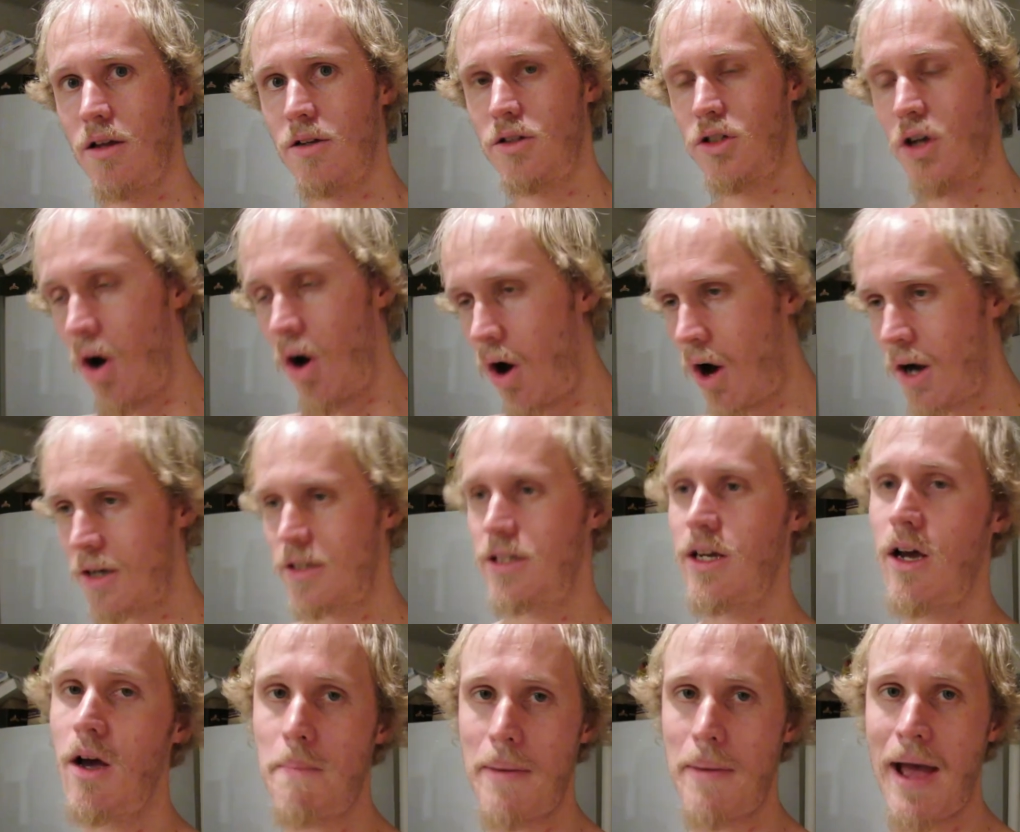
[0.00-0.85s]

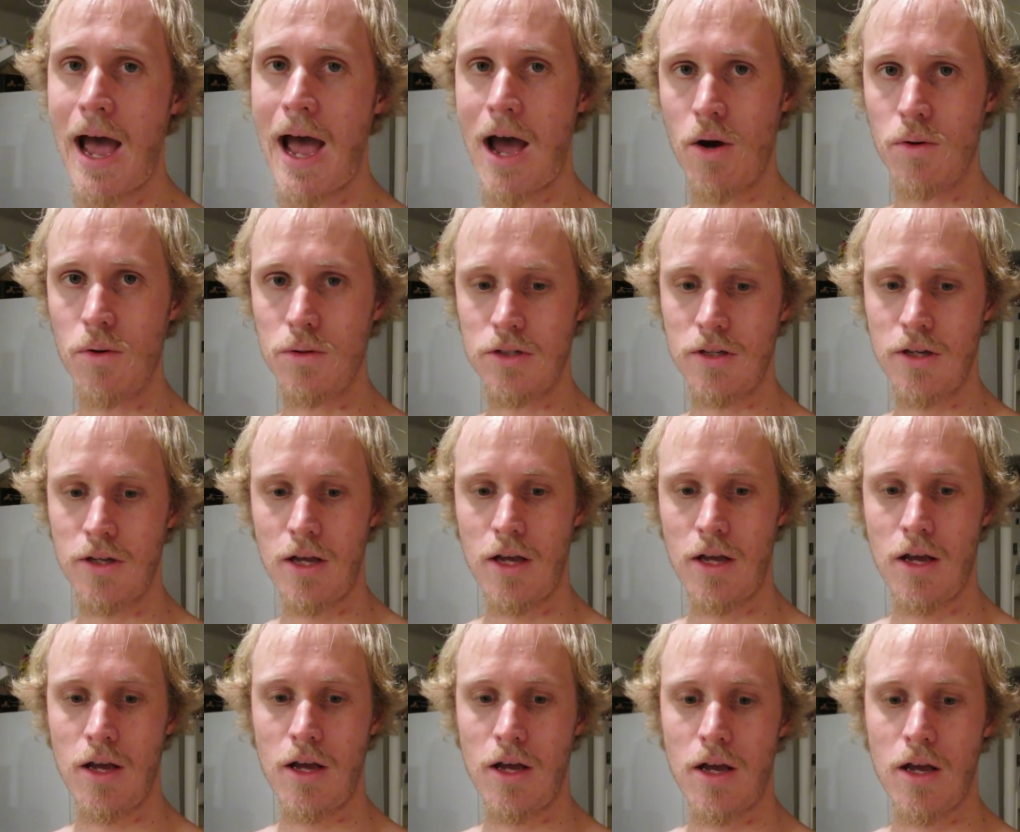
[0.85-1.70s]
talked about
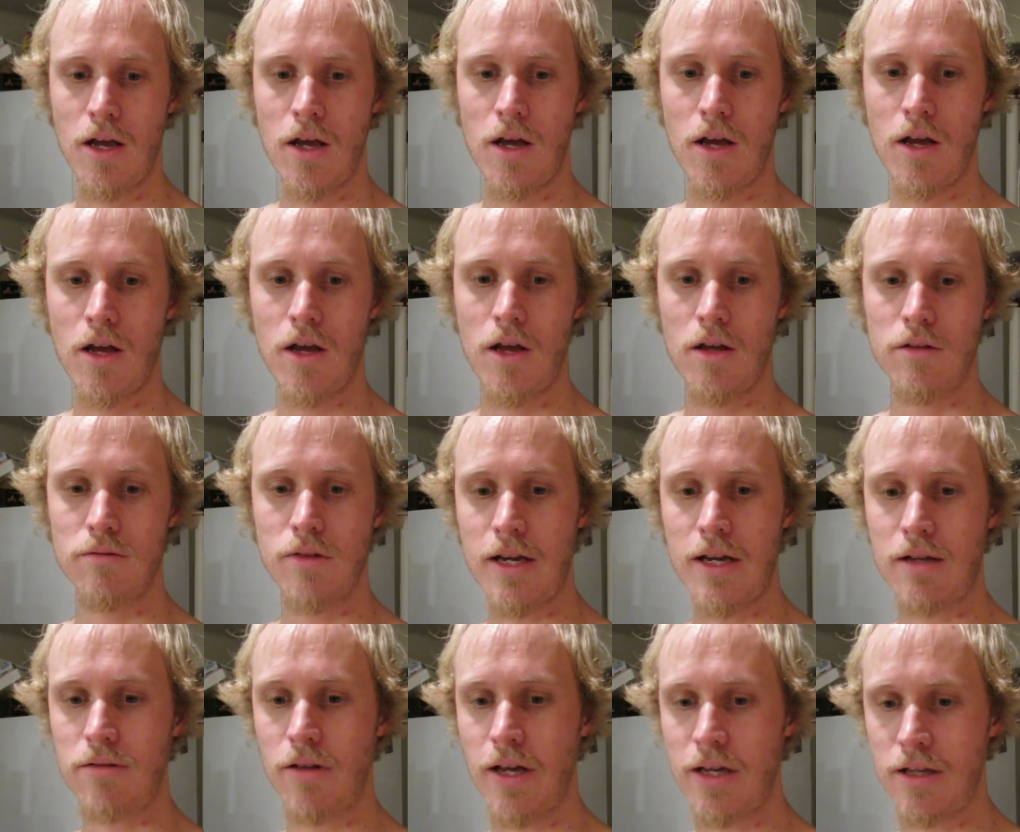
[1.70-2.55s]

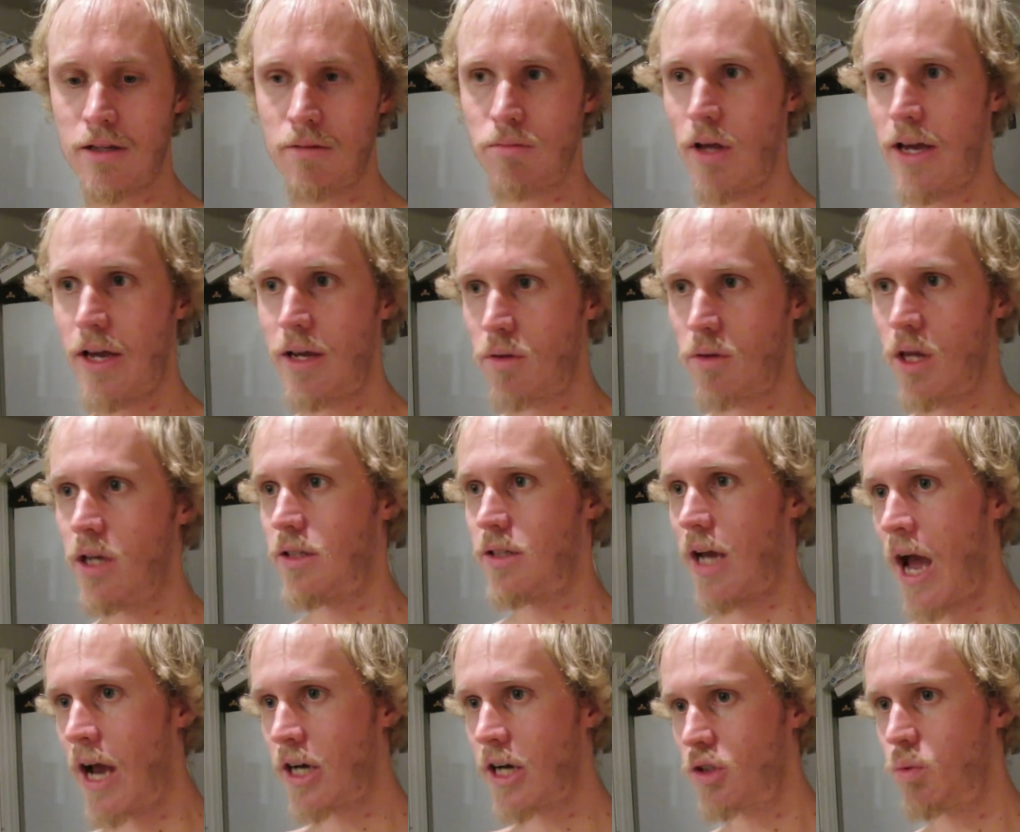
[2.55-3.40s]
like like like his
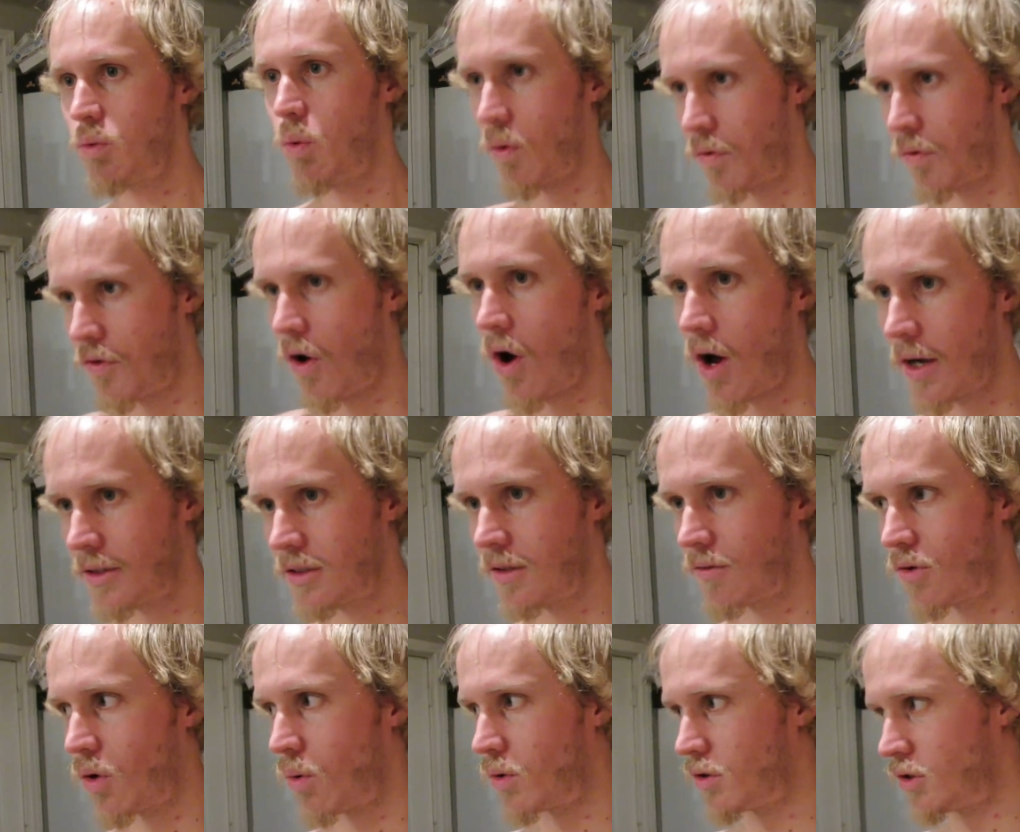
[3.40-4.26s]
actual thoughts
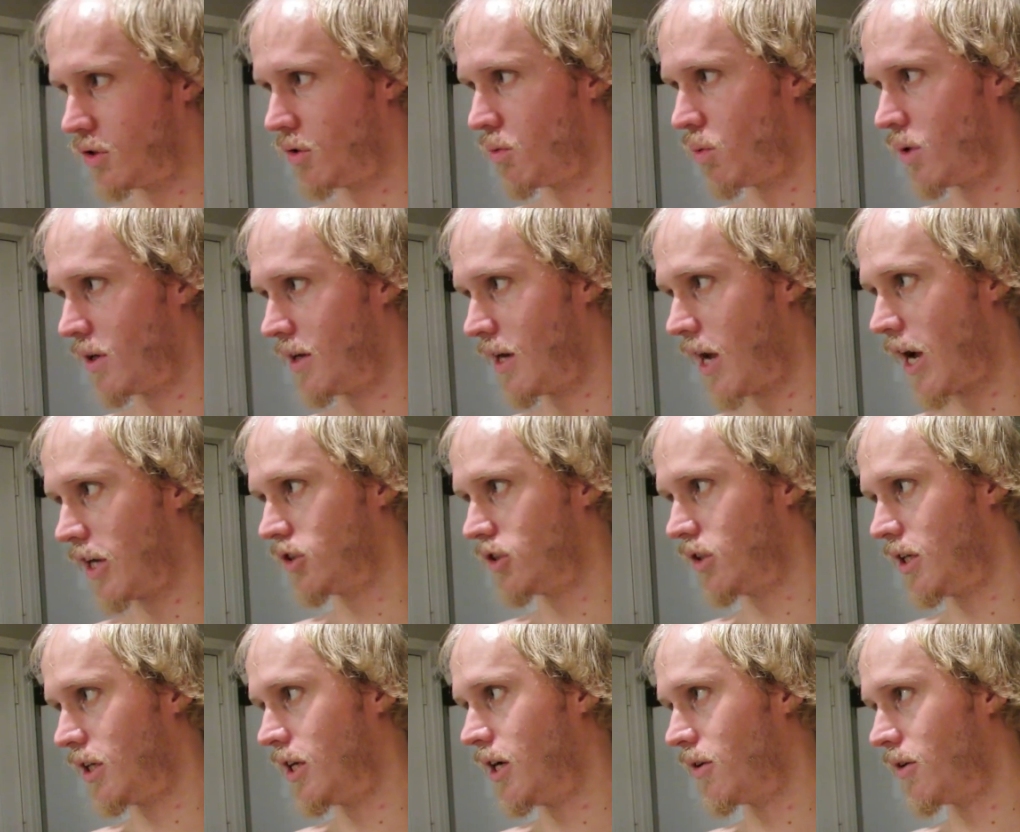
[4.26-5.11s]
of course you wouldn't
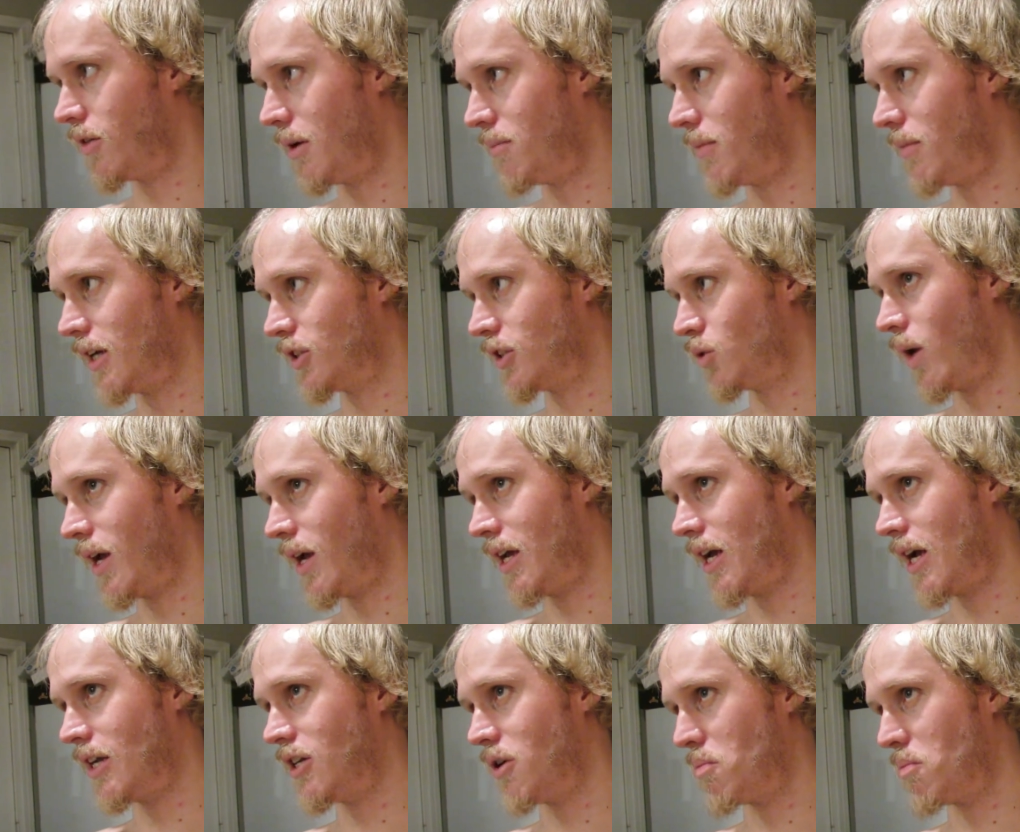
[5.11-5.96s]
actually hear them that's why
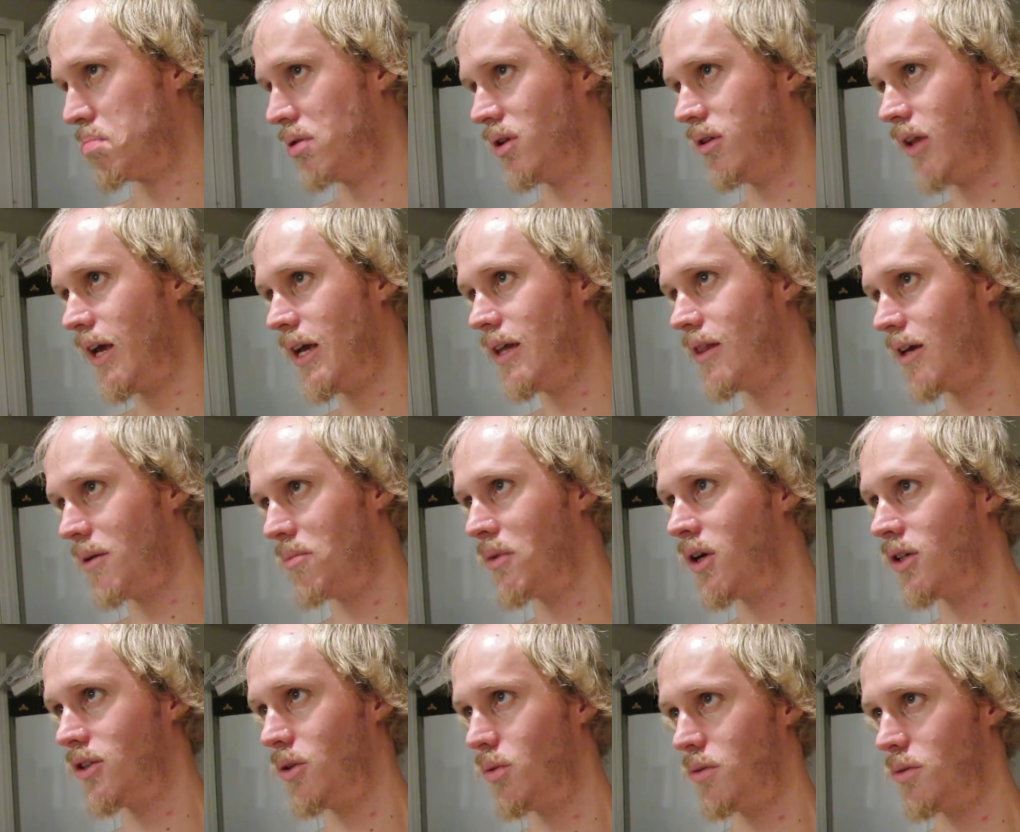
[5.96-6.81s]
he had to play them
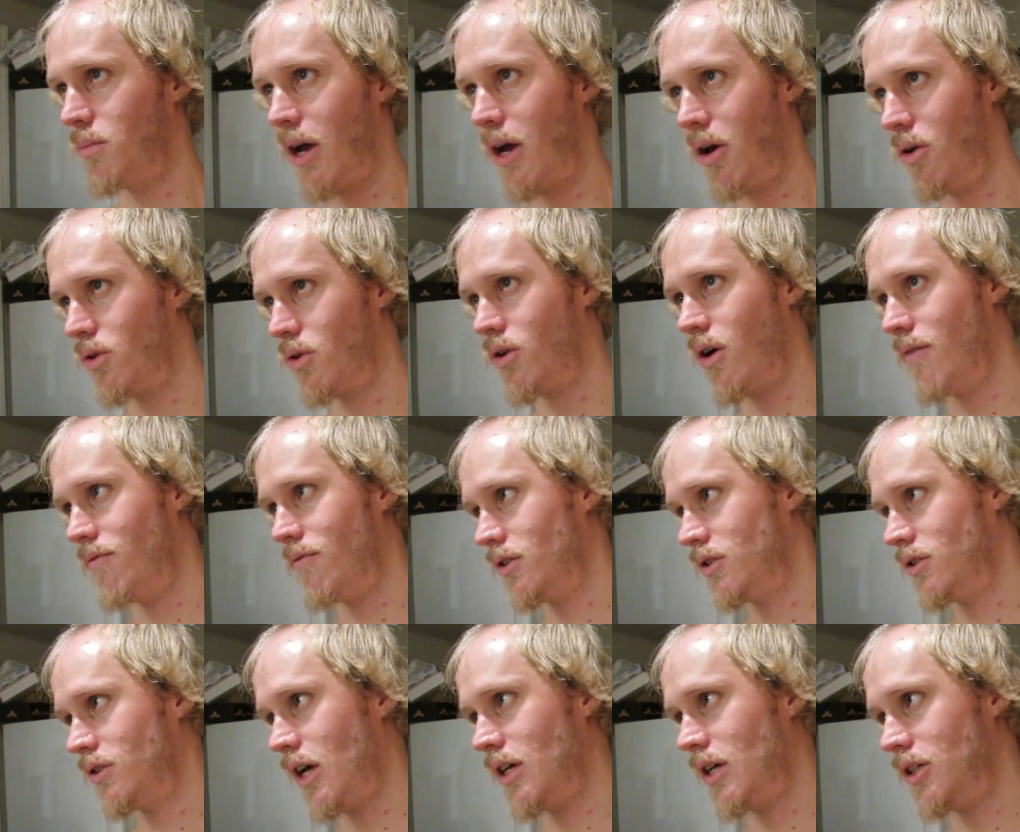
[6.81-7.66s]
because it was my whole
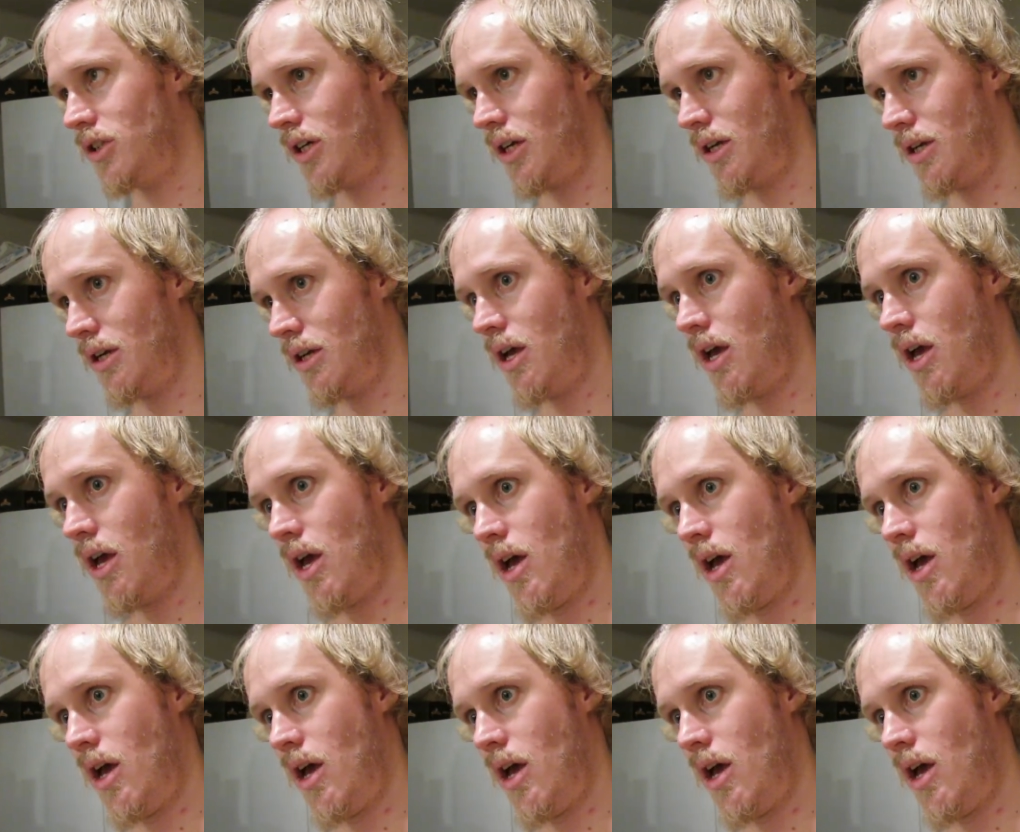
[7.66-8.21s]
conversation